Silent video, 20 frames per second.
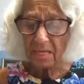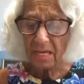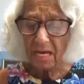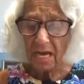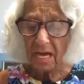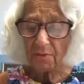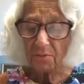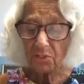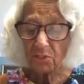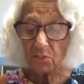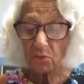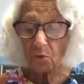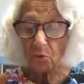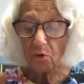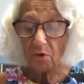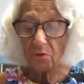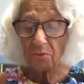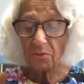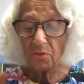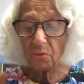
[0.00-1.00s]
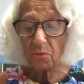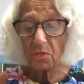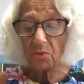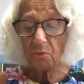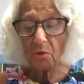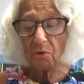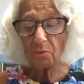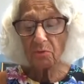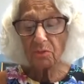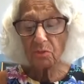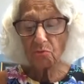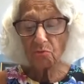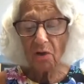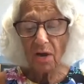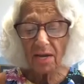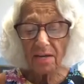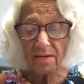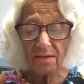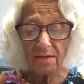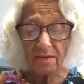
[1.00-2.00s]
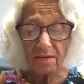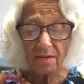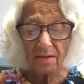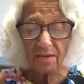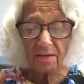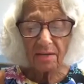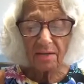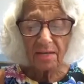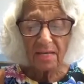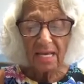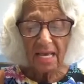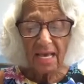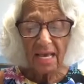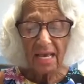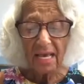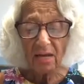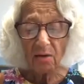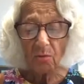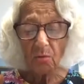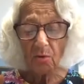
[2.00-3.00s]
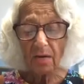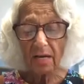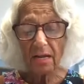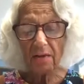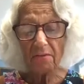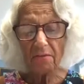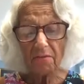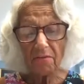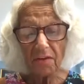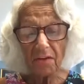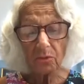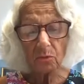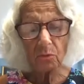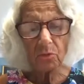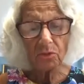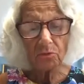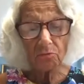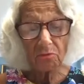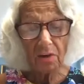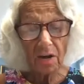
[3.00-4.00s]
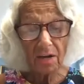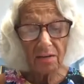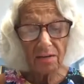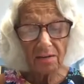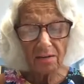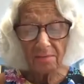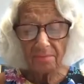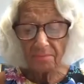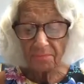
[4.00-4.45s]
I was torn between what was right and what I felt was right.